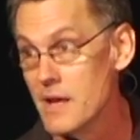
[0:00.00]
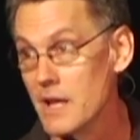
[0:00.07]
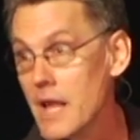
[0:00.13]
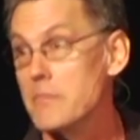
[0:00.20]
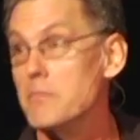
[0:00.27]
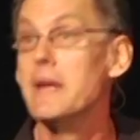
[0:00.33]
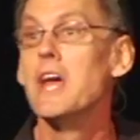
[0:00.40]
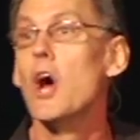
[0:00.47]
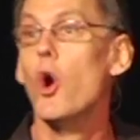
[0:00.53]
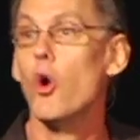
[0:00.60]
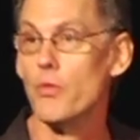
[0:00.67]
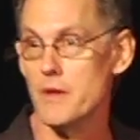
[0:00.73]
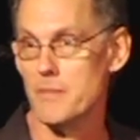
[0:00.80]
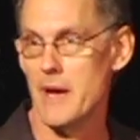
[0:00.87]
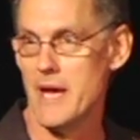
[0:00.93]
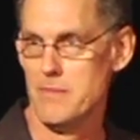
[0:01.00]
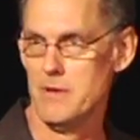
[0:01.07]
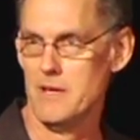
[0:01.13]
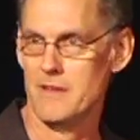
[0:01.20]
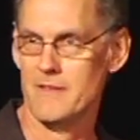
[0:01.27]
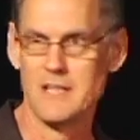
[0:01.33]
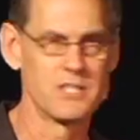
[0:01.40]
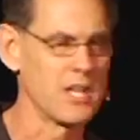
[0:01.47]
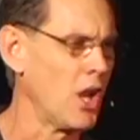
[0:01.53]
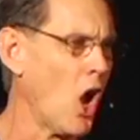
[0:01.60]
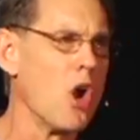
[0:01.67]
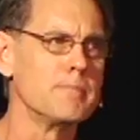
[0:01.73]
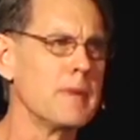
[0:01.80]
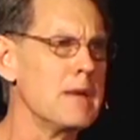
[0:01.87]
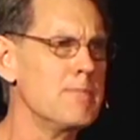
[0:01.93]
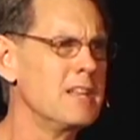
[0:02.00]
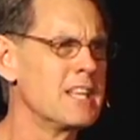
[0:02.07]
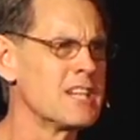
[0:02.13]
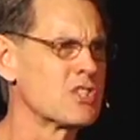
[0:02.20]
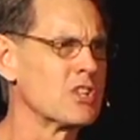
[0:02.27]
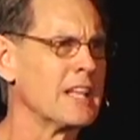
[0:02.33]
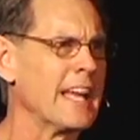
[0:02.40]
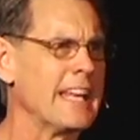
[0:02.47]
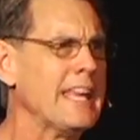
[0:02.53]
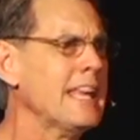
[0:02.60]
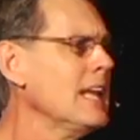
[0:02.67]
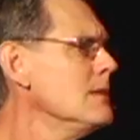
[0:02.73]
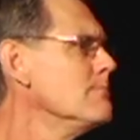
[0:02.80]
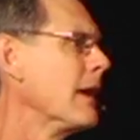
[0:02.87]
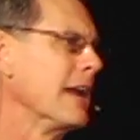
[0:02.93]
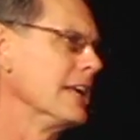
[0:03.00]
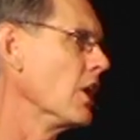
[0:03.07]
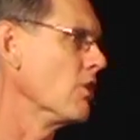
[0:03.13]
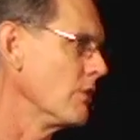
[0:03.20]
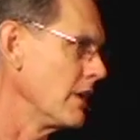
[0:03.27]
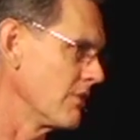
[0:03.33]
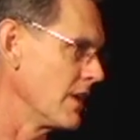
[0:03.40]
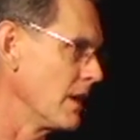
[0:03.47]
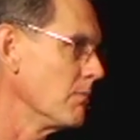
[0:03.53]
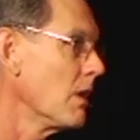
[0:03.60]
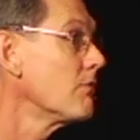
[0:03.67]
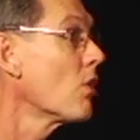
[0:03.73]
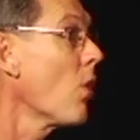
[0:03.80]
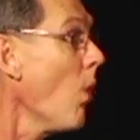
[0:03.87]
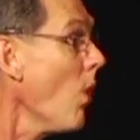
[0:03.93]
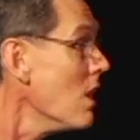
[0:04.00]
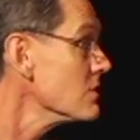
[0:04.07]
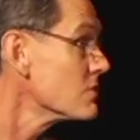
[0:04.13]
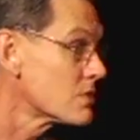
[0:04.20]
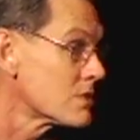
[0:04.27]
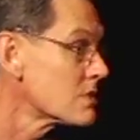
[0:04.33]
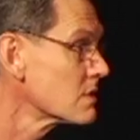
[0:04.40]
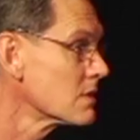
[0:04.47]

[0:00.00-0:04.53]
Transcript: Let me hold the baby." And they said, "Our baby doesn't let anybody go near them." Of course.